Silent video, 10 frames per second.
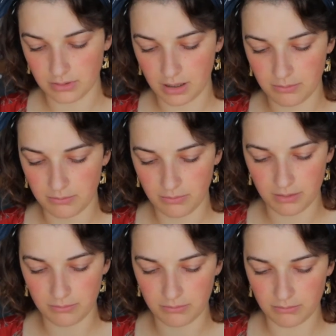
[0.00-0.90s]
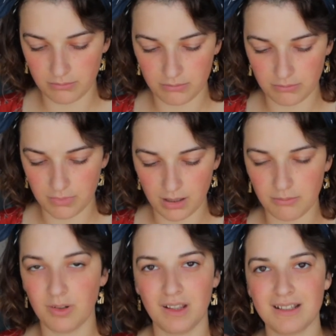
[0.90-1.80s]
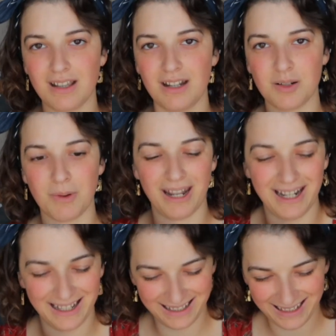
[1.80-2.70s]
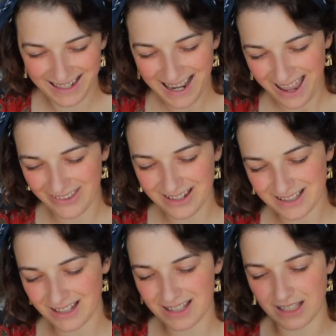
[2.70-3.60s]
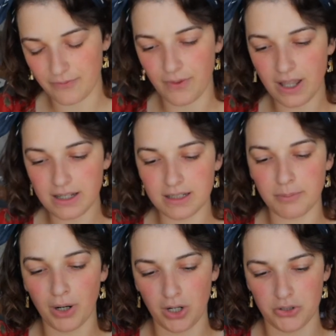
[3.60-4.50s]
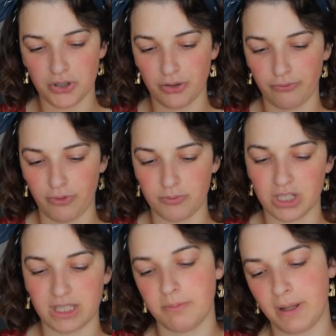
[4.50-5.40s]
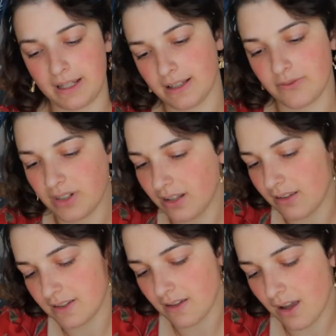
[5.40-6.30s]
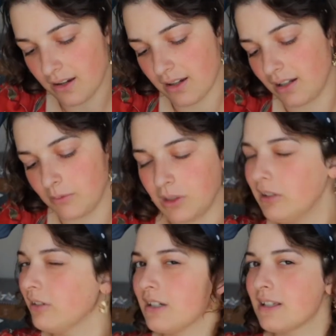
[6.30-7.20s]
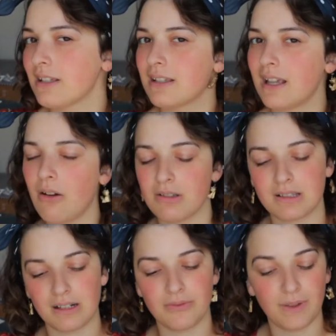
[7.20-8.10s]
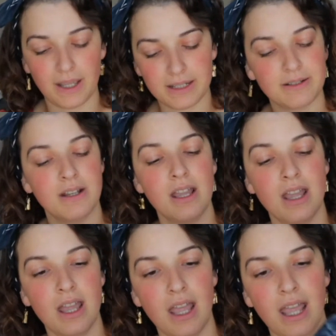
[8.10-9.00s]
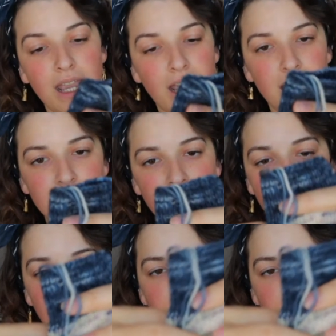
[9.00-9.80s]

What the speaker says: I'm really excited about it. I think it's a fun departure from just a basic vanilla sock, and I'm curious to see how it's going to fit. And again,